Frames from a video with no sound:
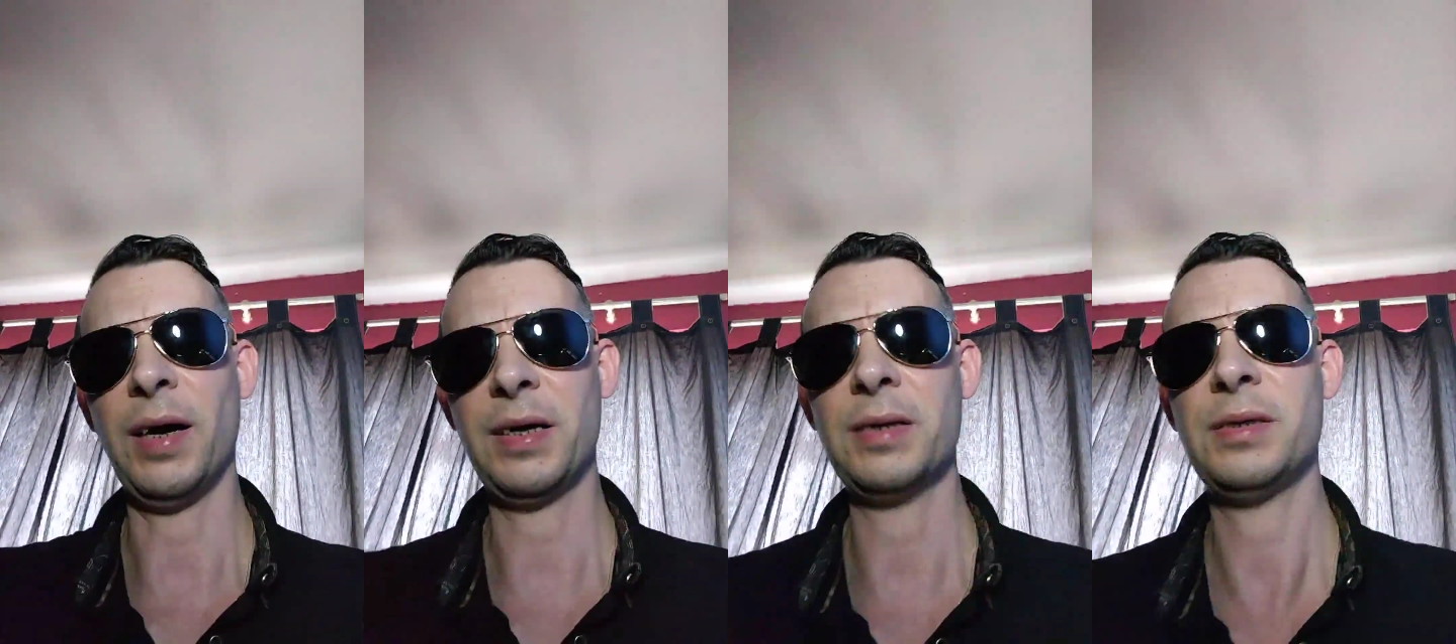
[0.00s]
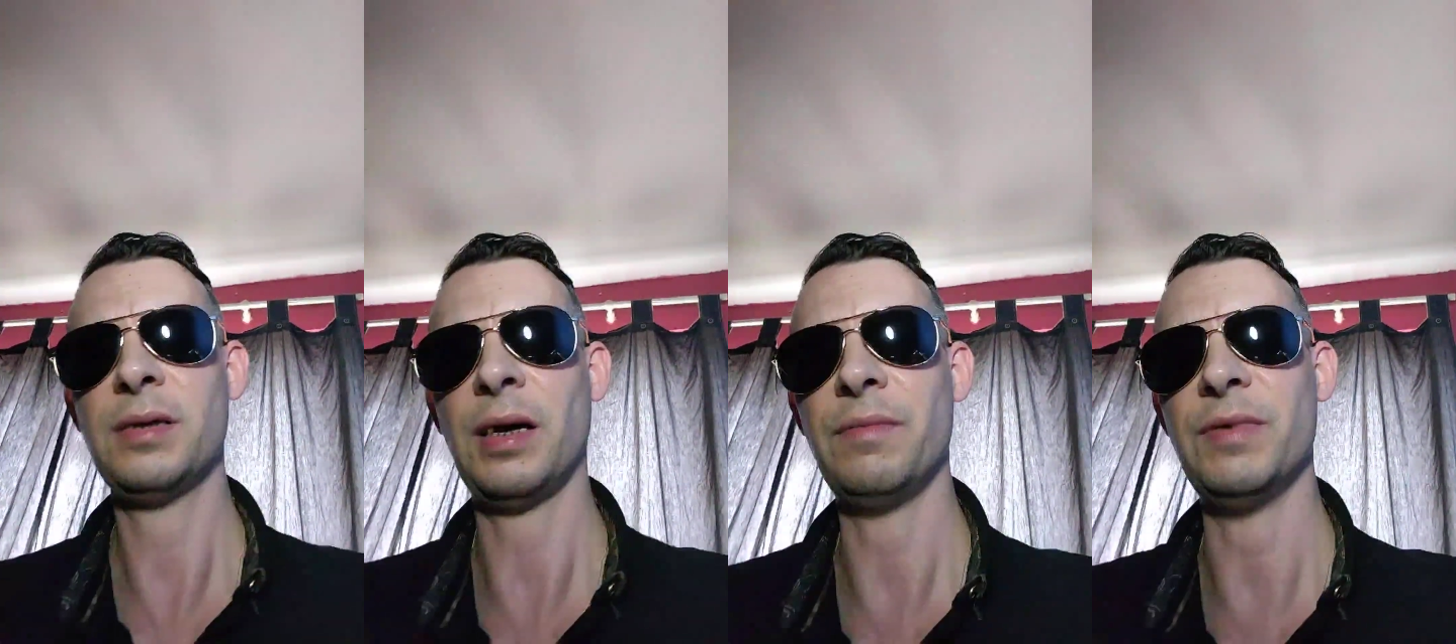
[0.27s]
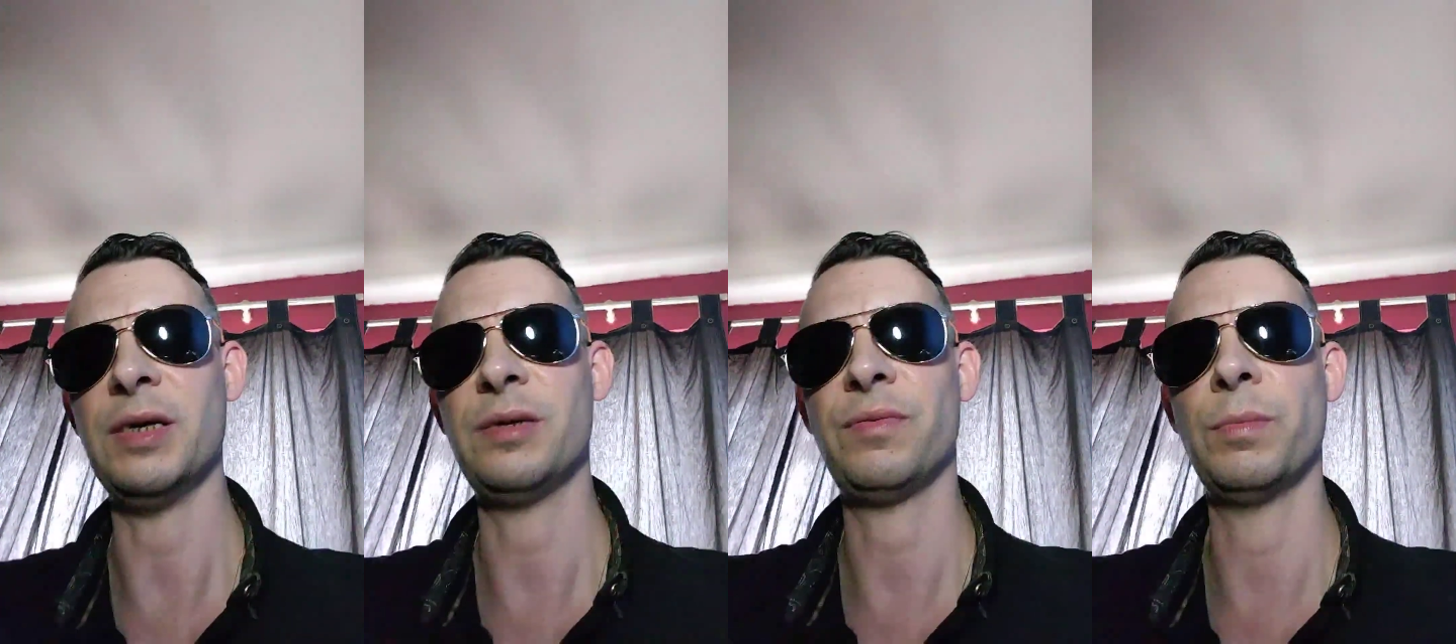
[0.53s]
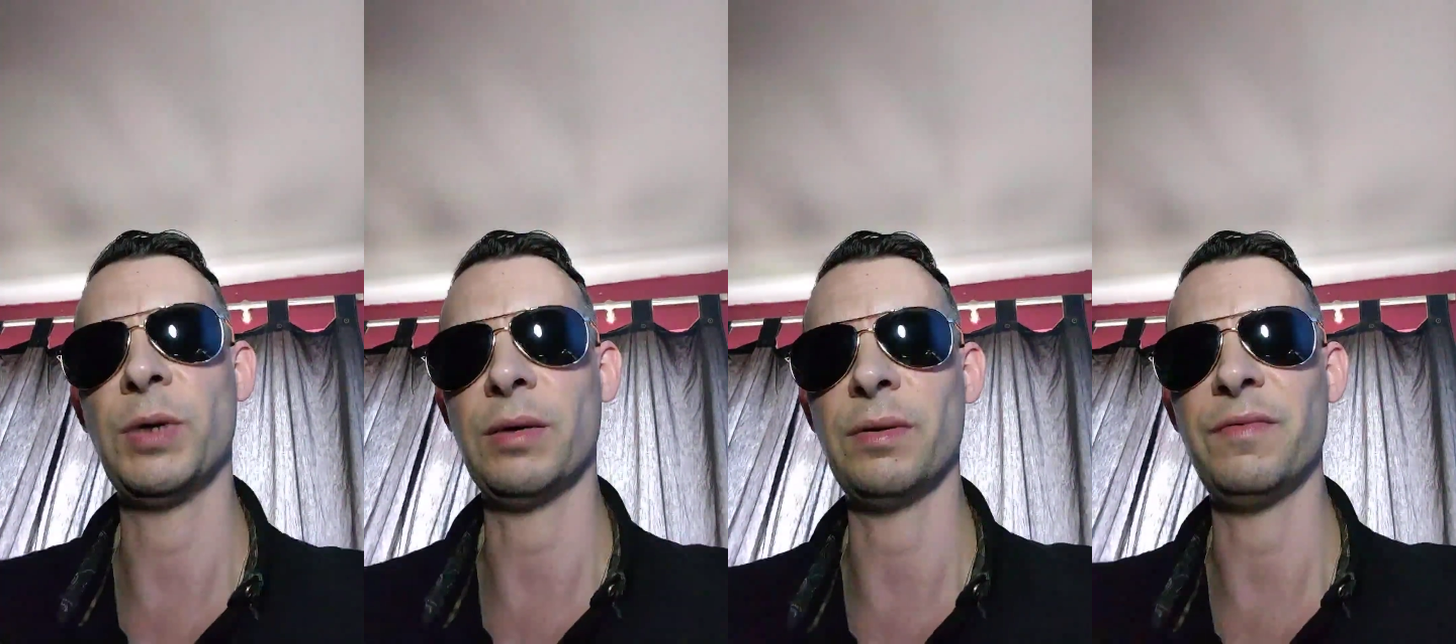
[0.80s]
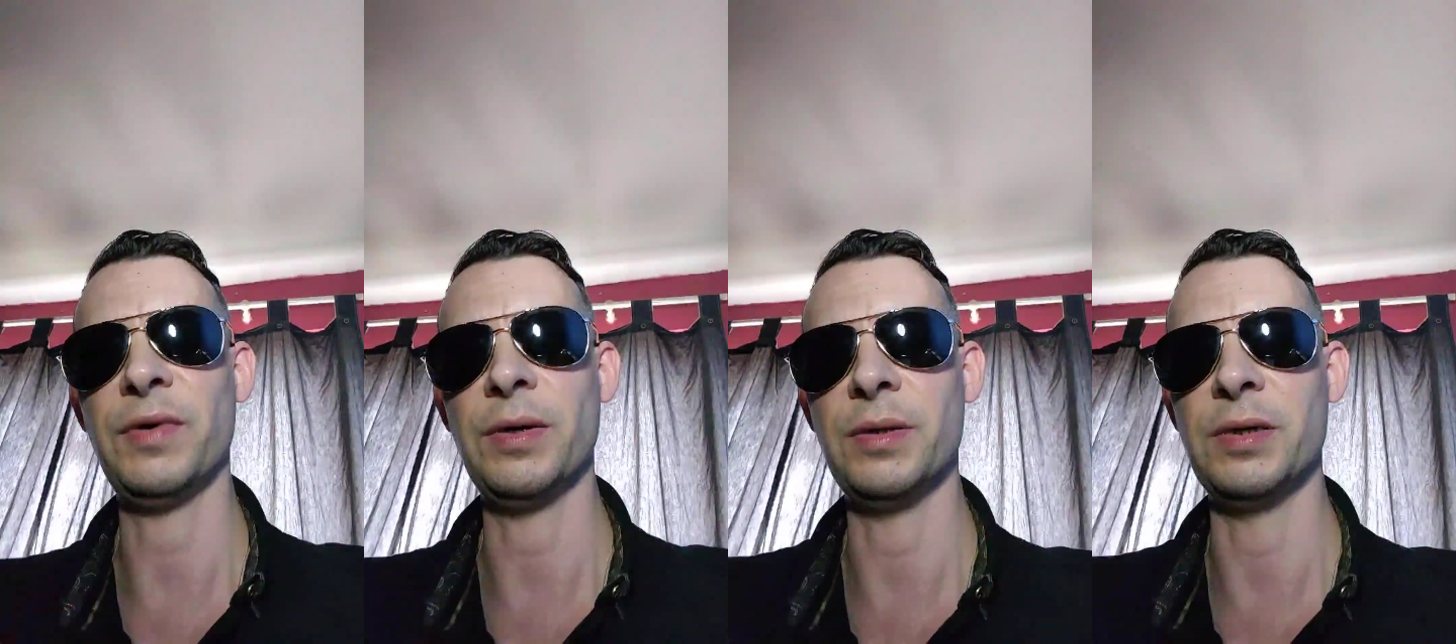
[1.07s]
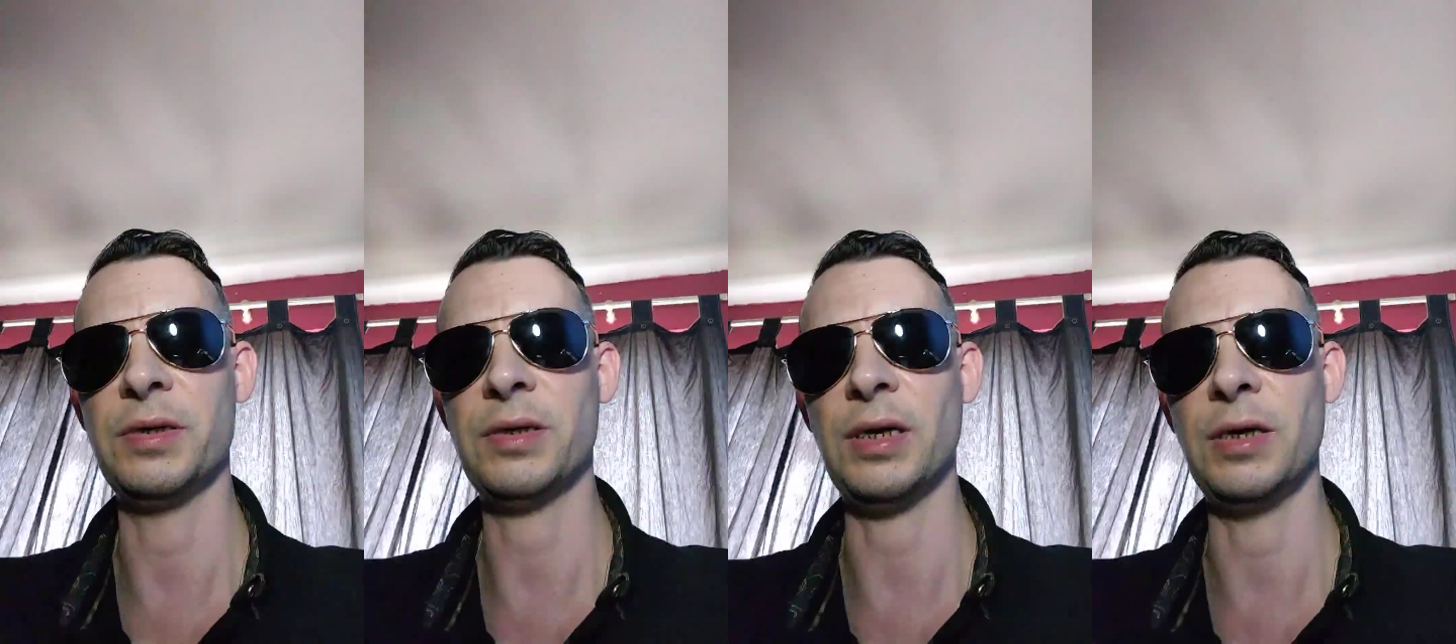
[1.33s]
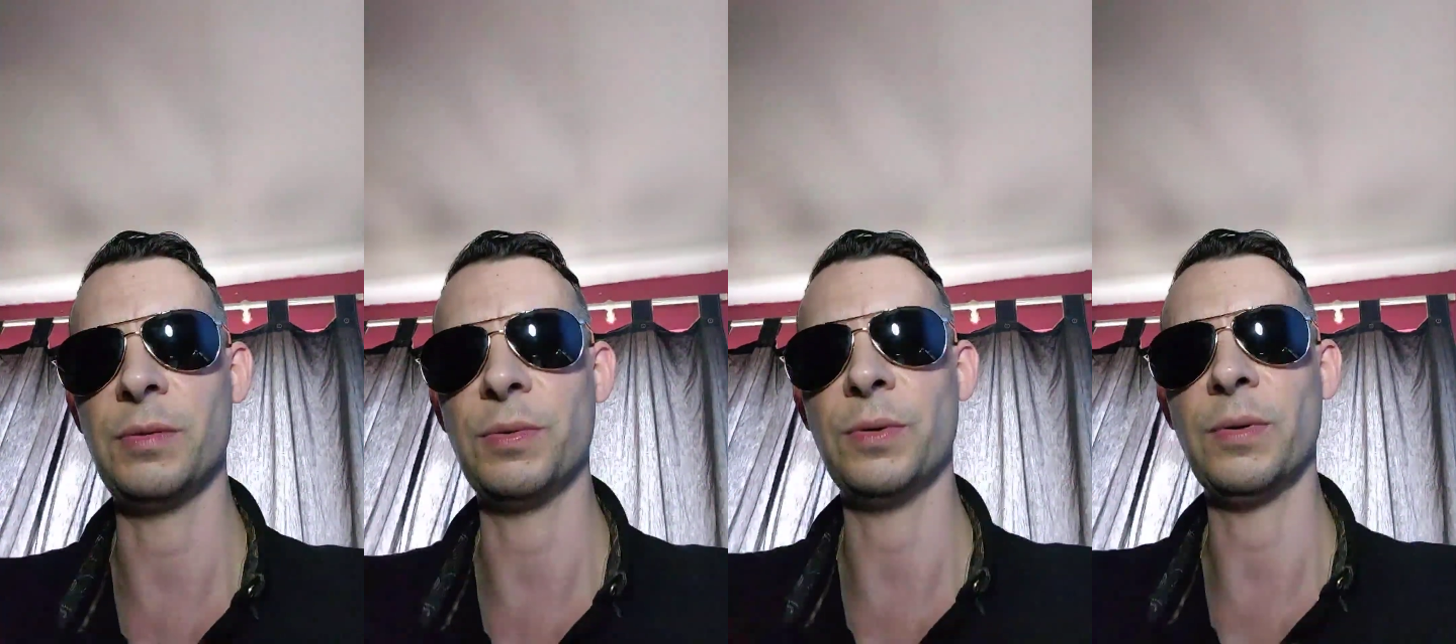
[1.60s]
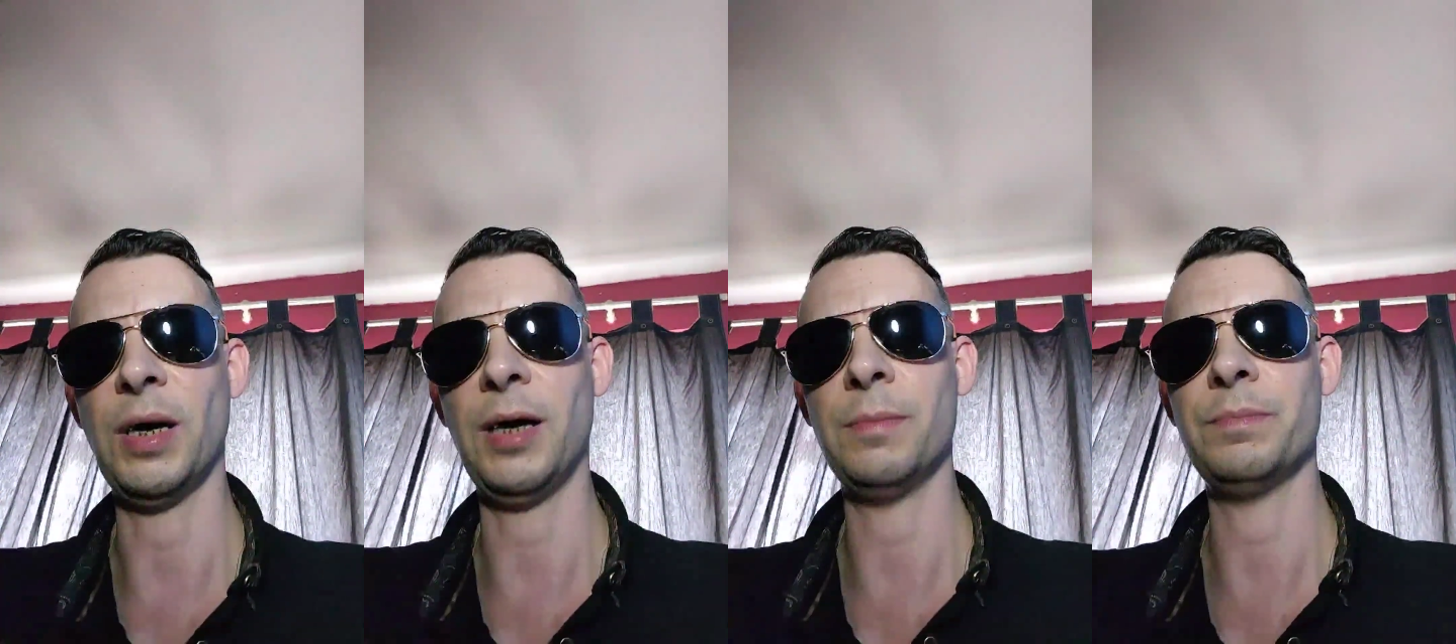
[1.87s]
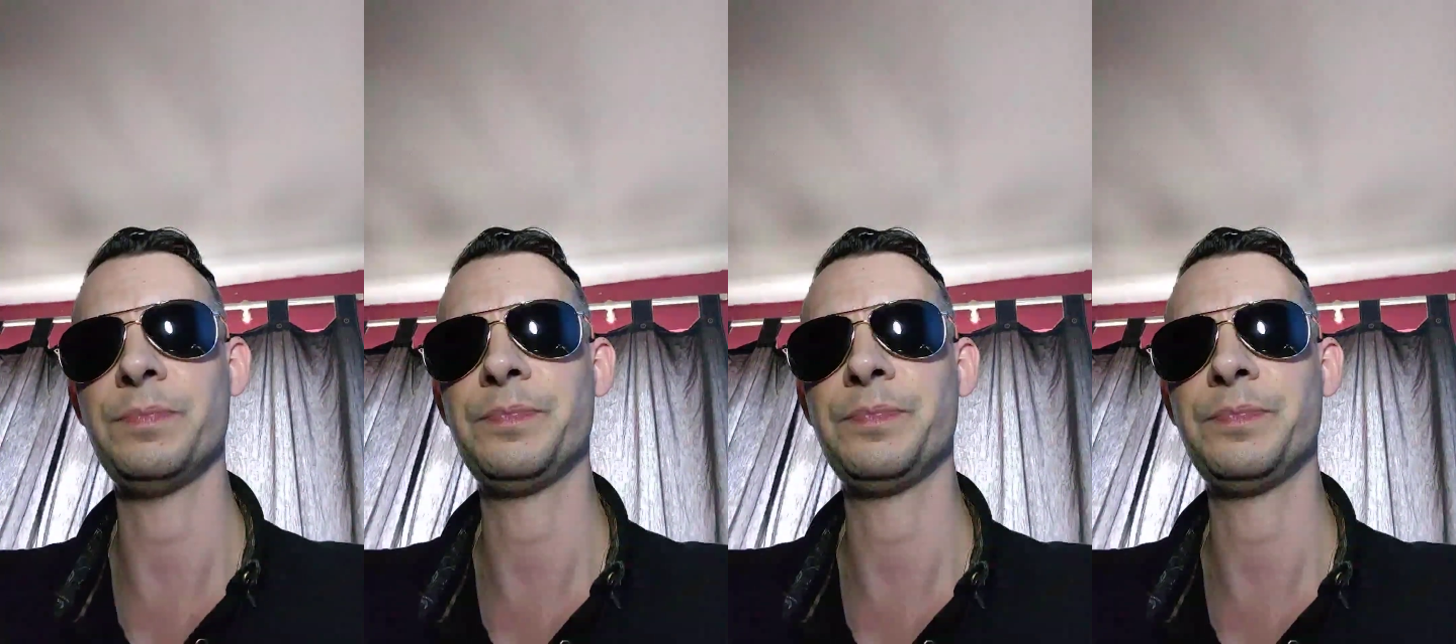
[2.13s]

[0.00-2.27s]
I could save this for my review of the sequel,